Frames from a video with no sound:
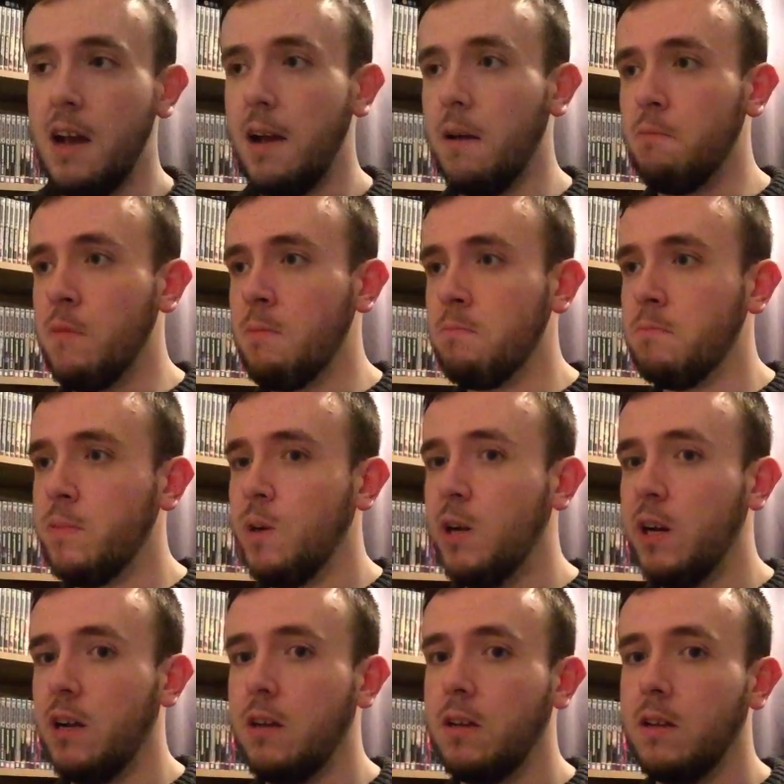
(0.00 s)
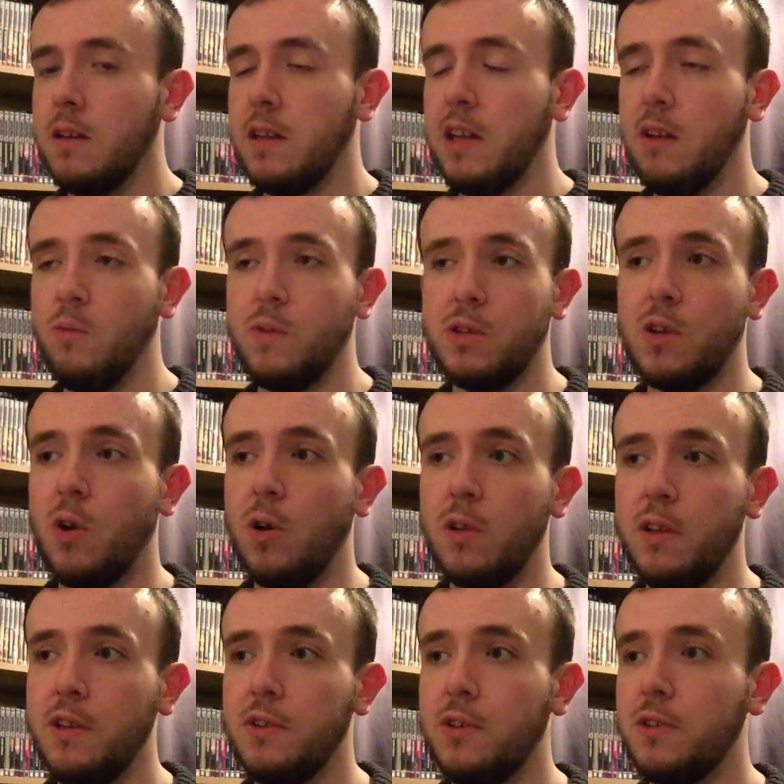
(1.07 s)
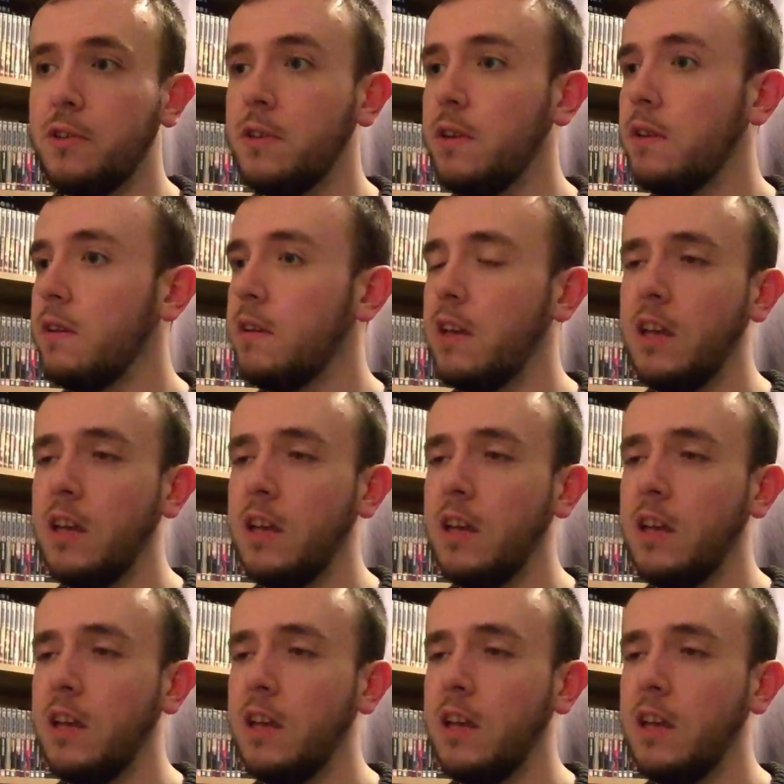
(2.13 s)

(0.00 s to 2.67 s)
I remember it was college.